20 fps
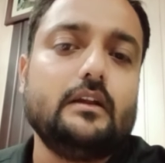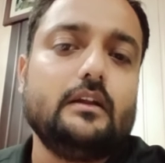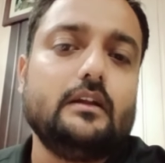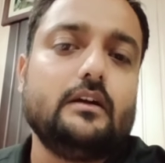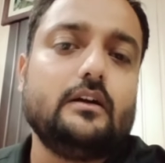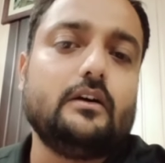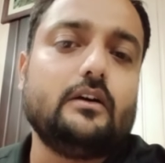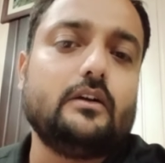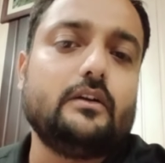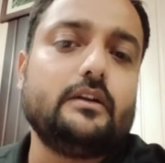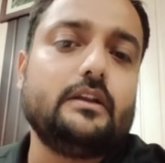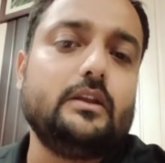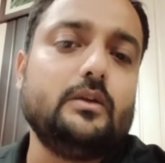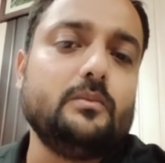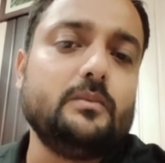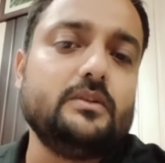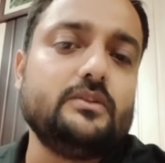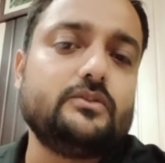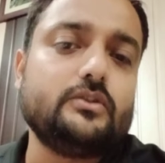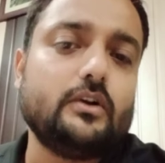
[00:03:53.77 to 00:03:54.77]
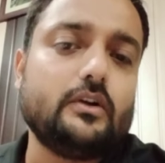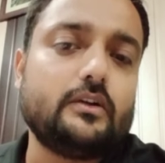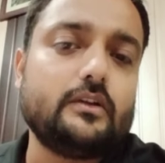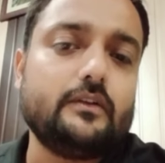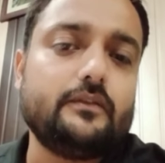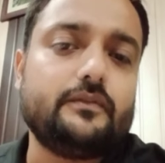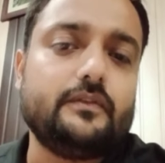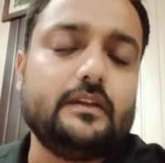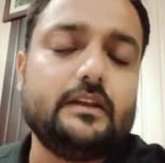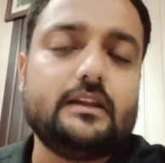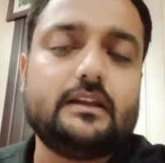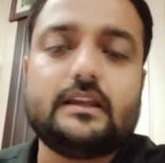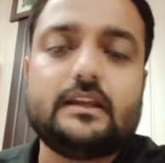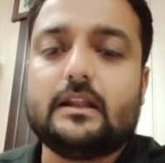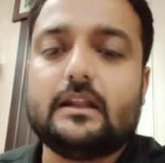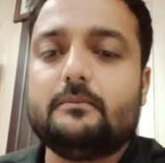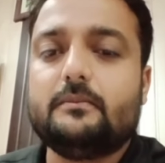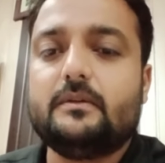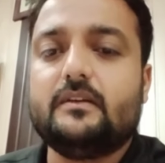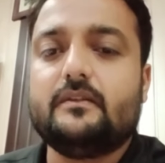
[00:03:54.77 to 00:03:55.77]
or human geography
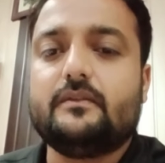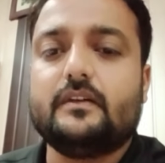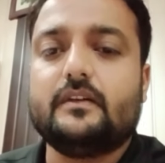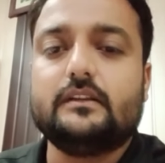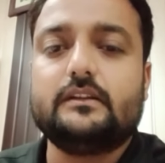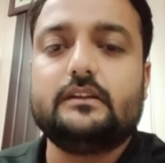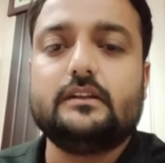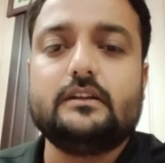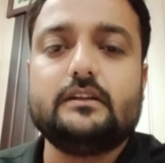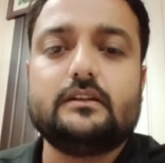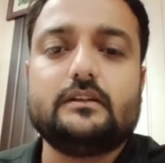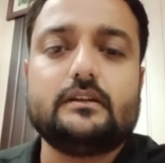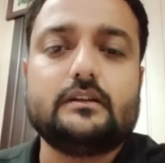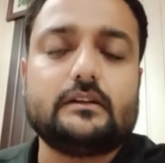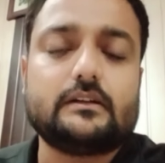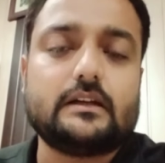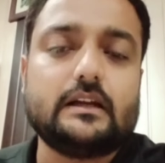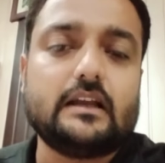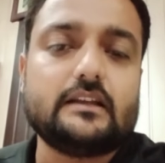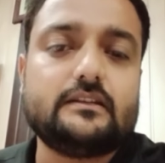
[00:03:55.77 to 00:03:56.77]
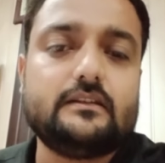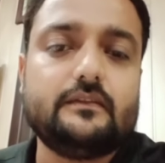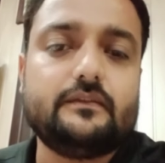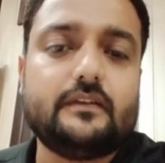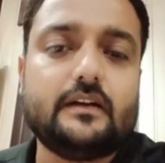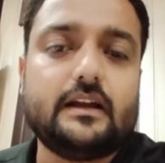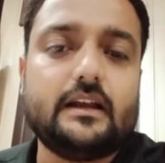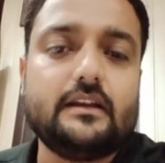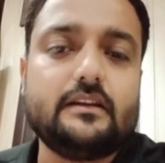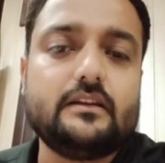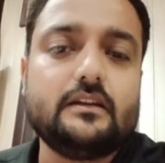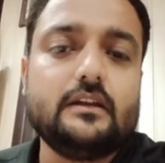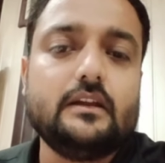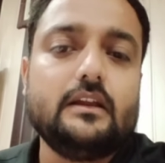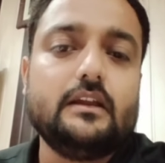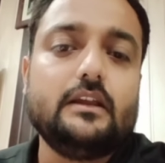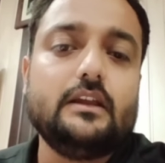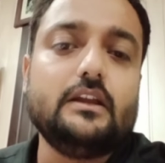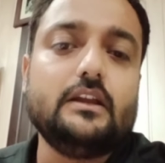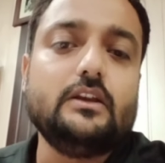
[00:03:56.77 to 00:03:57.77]
can be further classified
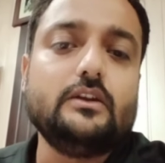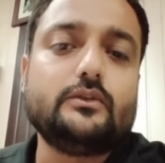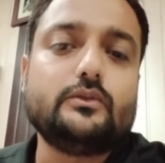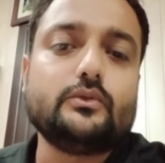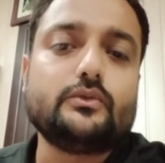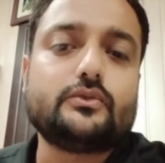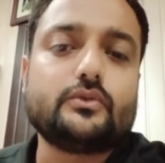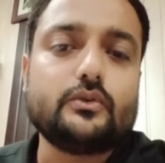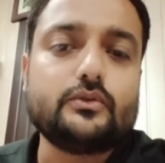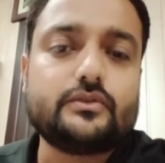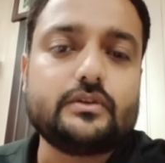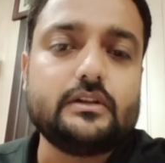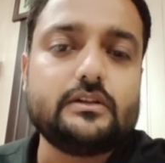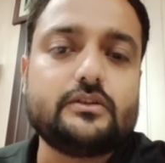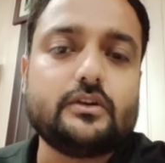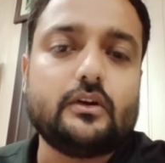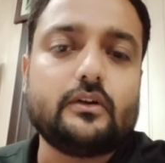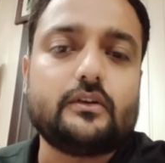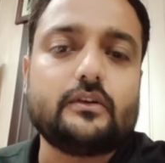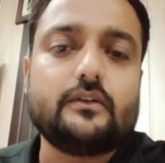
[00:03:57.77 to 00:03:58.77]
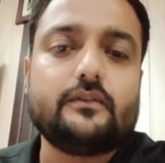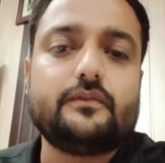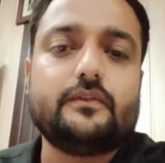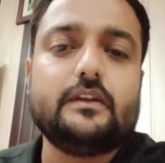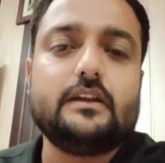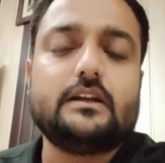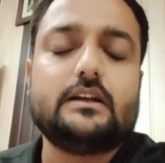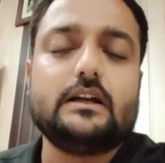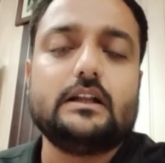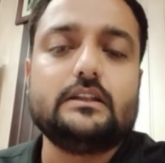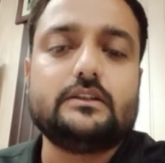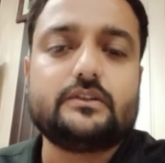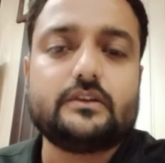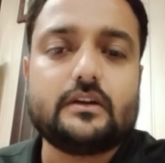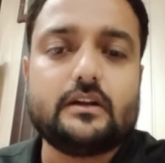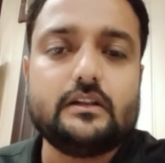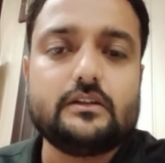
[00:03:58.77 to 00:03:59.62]
into social geography, cultural